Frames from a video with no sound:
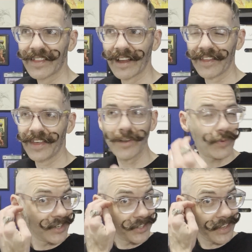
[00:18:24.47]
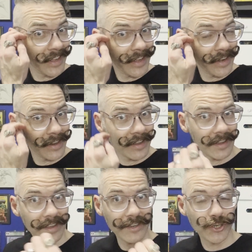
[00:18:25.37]
I think we just did
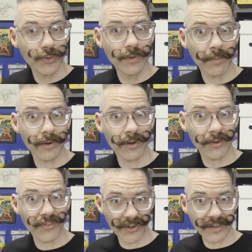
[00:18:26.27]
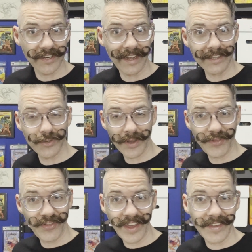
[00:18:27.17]
issue number 13, so I
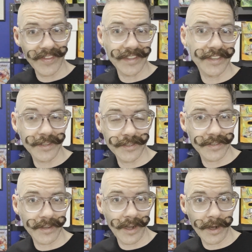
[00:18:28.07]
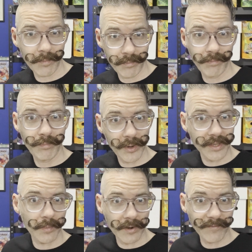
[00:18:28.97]
think this is book
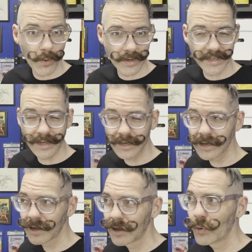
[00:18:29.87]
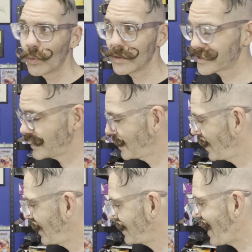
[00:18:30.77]
number 14. We'll see.
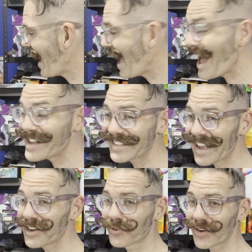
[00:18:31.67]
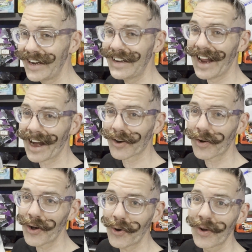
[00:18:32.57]
It has a Green
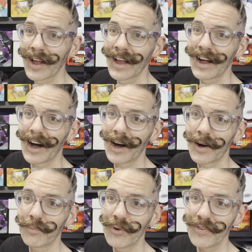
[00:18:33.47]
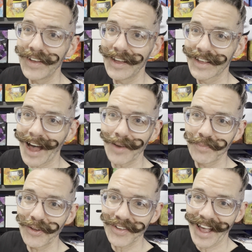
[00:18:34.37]
Arrow movie Got
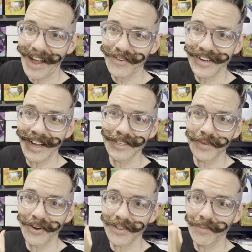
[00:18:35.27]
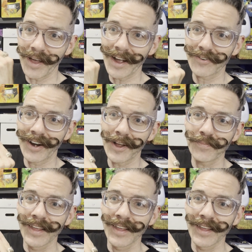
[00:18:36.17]
Milk advertisement on the back, right?